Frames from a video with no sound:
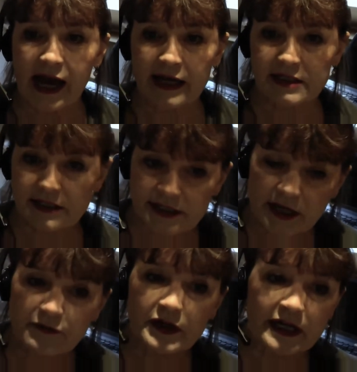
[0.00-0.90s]
and
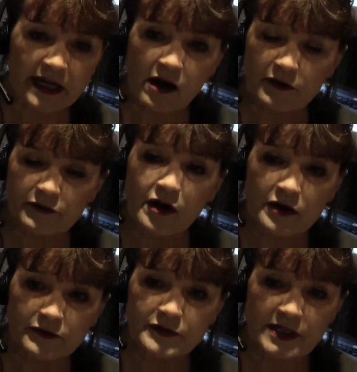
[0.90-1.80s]
definitely I've
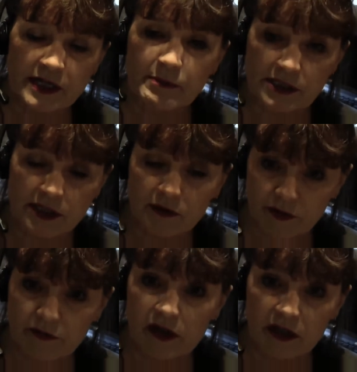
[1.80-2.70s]
I've seen myself
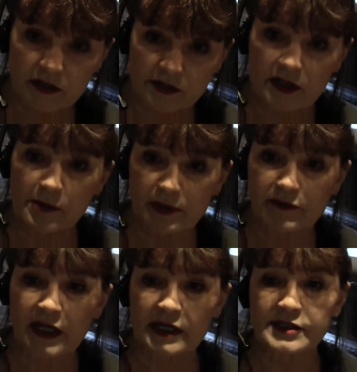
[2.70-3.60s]
over the last couple
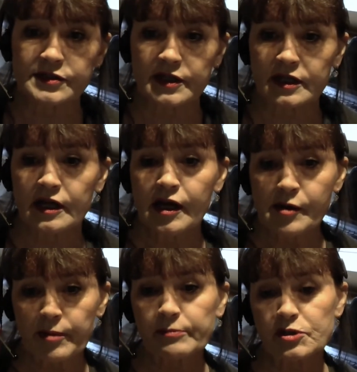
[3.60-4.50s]
of years that
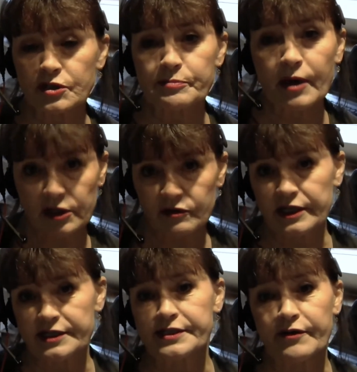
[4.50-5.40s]
publishers might not
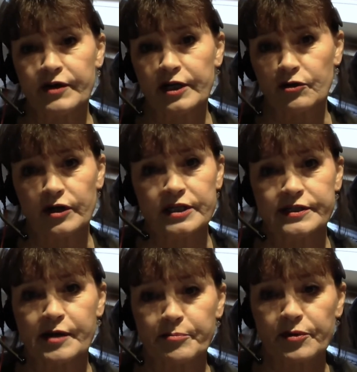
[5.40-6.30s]
necessarily
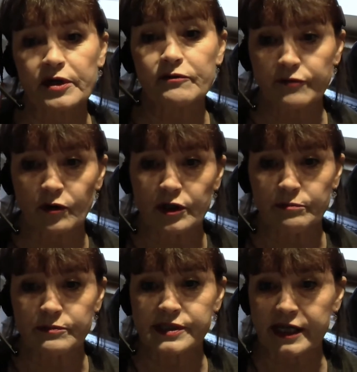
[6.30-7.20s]
increase their print
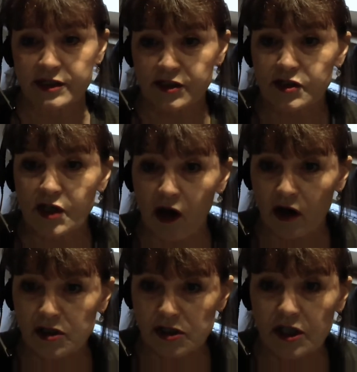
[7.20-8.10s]
volumes as
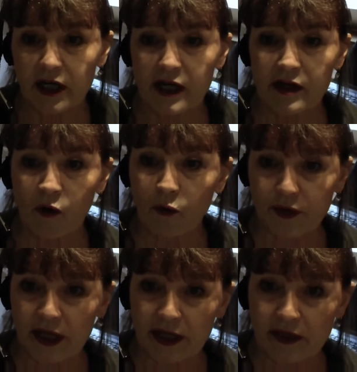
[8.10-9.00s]
such or
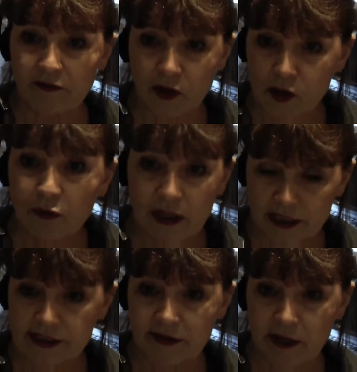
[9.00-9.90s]
the the
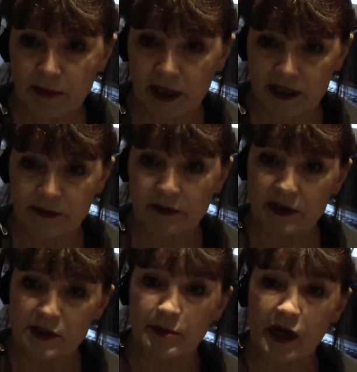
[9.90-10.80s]
units that they place with
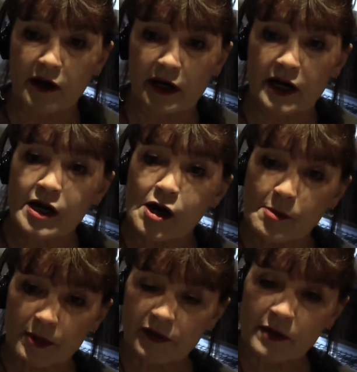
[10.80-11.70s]
the supplier
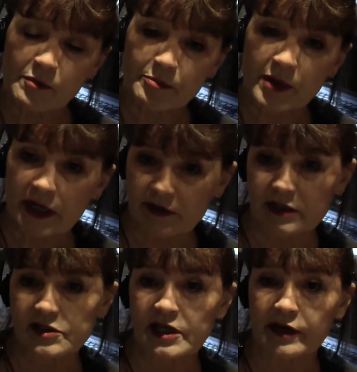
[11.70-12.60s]
but they will break
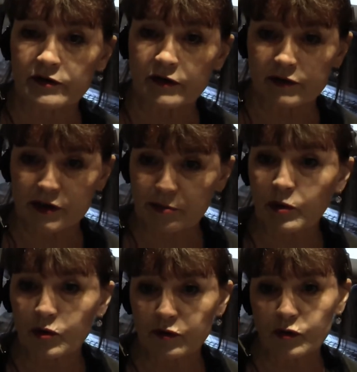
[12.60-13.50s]
that down over
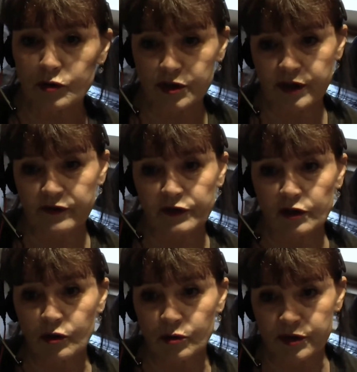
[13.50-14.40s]
smaller orders over
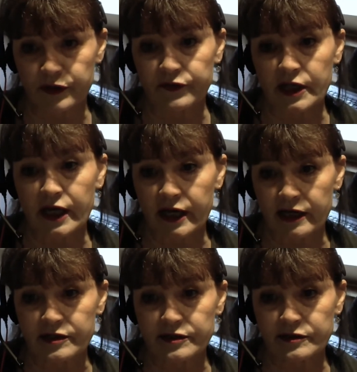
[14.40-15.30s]
the course of a
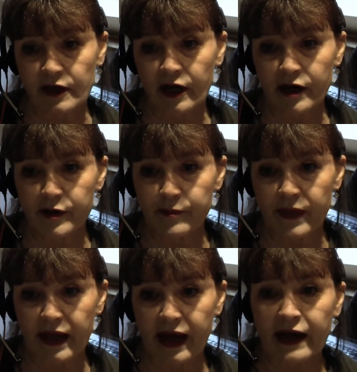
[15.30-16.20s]
year mm.
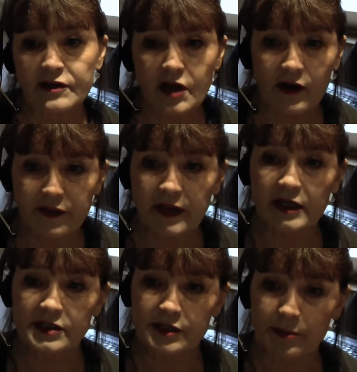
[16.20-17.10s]
um, and I
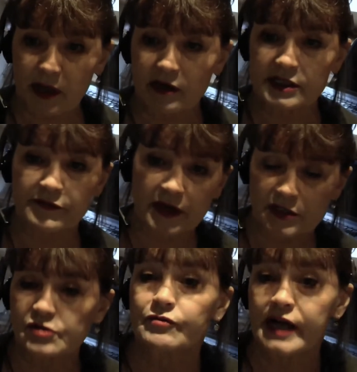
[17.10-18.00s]
think suppliers have
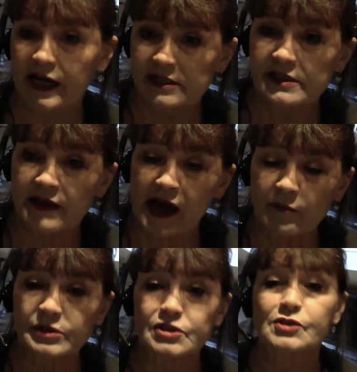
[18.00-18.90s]
had to react to
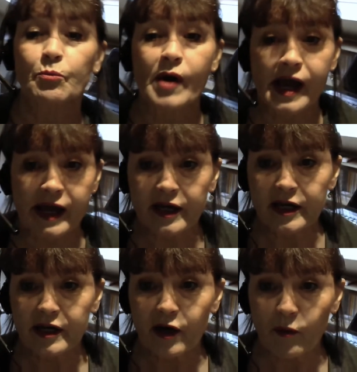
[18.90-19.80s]
that, which is where
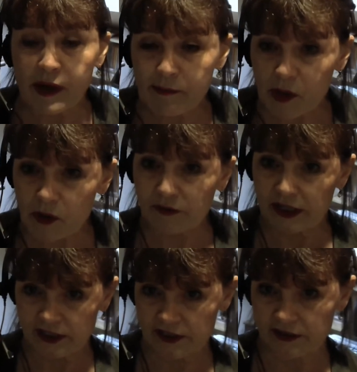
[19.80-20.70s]
we move
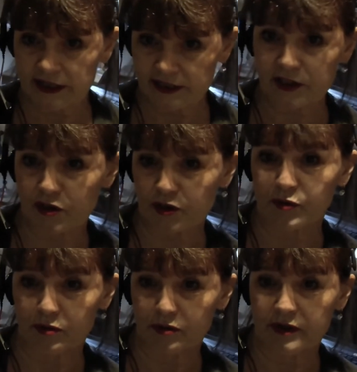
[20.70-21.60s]
into the
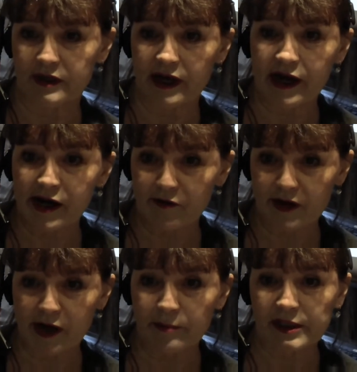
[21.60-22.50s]
digital mm.
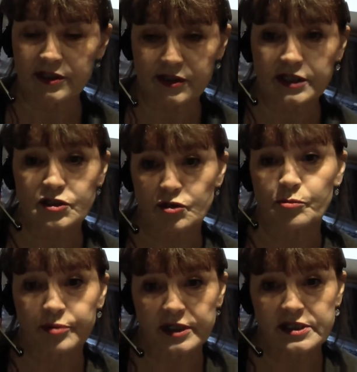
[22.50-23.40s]
area because mm.
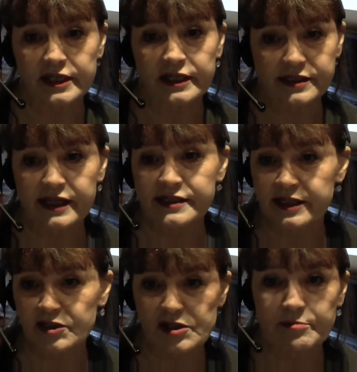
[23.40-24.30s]
digital printing is,
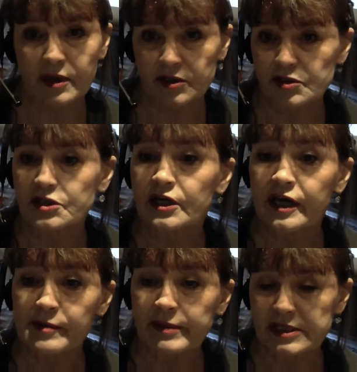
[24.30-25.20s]
is actually much
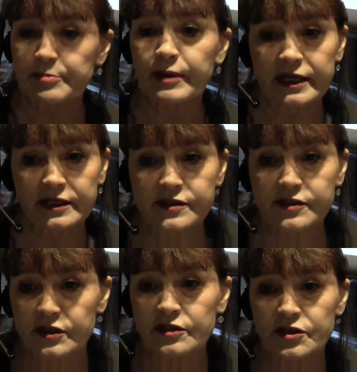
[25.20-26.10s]
better place
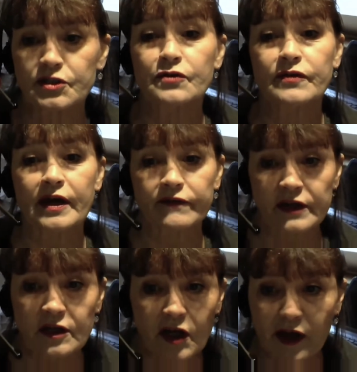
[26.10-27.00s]
to, to do that
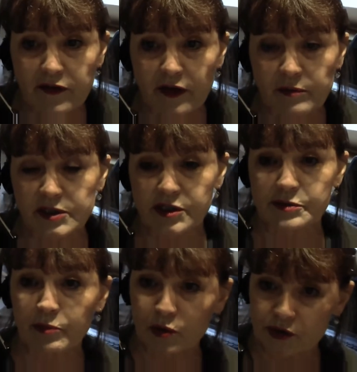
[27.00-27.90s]
than Litho,
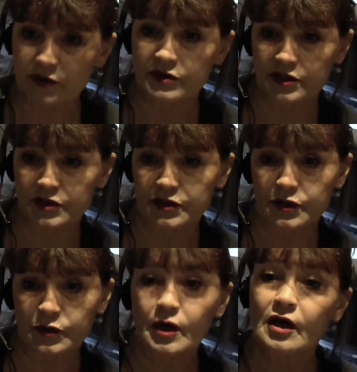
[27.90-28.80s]
which is more suited
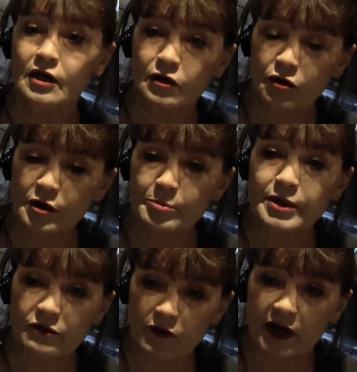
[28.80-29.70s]
to longer
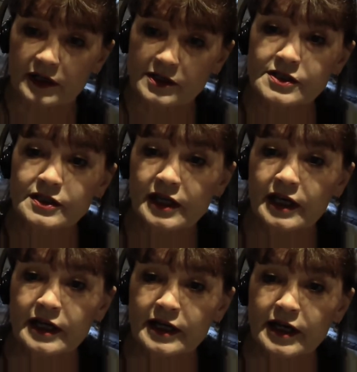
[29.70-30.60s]
print runs. Yeah.
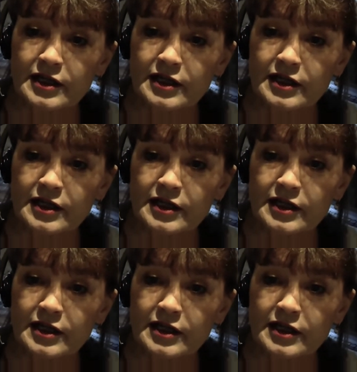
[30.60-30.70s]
